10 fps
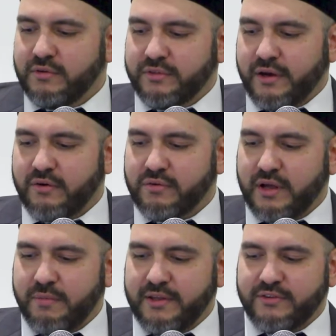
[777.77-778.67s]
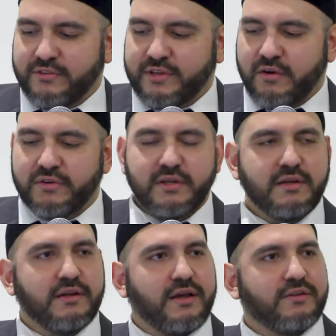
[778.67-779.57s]
their um,
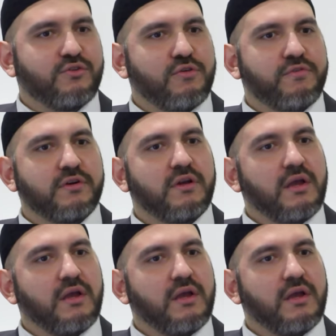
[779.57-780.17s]
insincerity and kufr